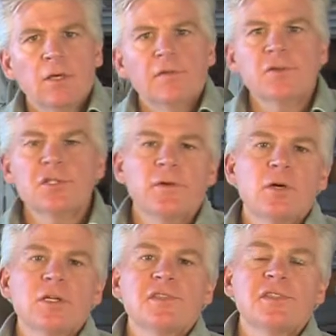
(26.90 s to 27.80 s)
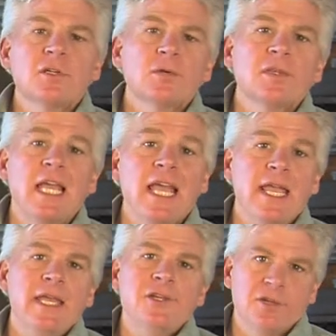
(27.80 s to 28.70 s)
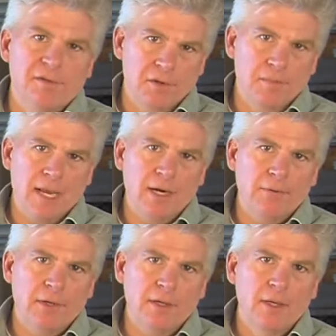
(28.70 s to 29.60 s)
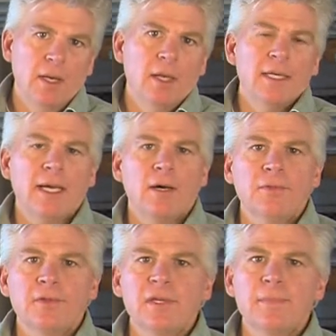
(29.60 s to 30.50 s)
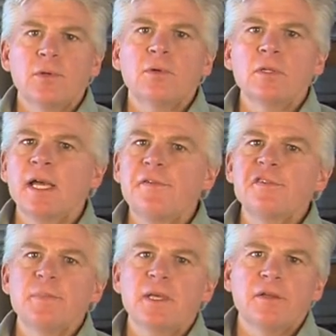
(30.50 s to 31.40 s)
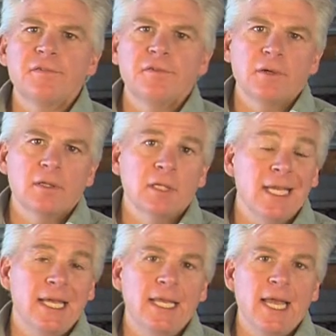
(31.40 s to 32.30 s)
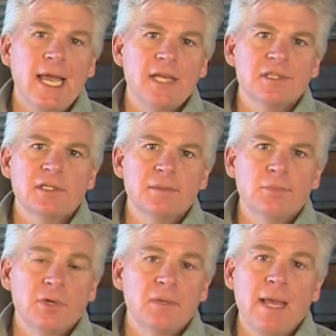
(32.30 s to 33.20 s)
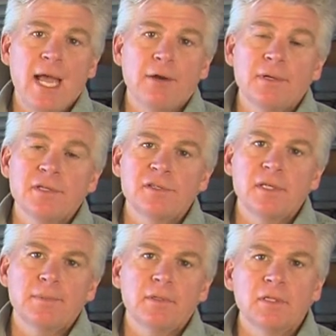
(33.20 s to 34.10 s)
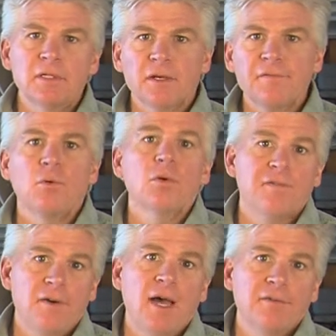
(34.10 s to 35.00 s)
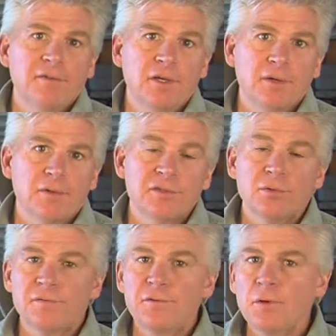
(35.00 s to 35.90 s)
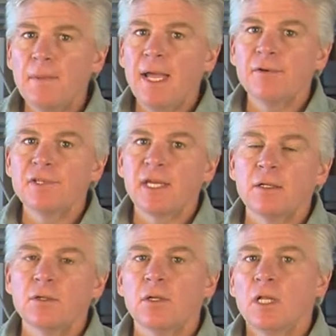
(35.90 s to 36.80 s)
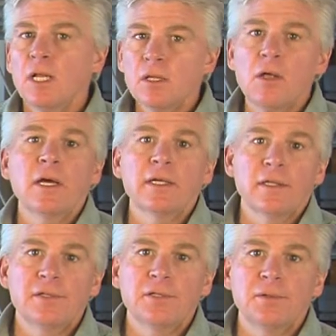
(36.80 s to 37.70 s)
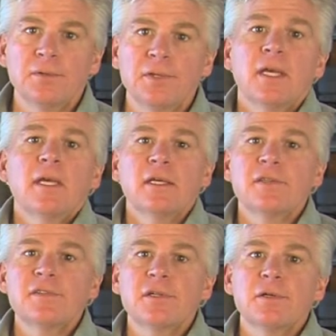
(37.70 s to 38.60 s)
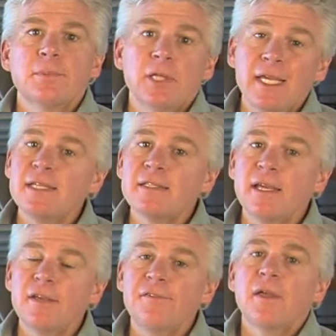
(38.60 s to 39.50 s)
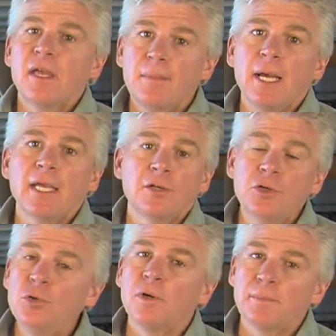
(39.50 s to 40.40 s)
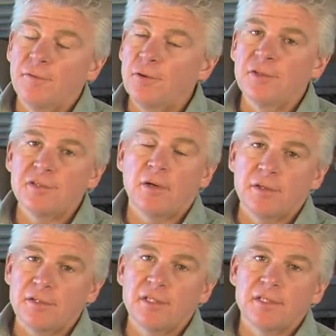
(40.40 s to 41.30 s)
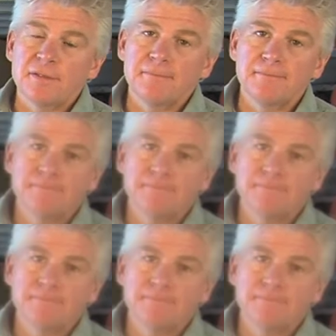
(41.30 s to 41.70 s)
First of all, consider the age of your battery. Now, the typical lifespan for a lead acid marine battery is typically uh, four to five years. So if your battery's getting a little long in the tooth, consider playing it safe and buying a new one before the start of the season.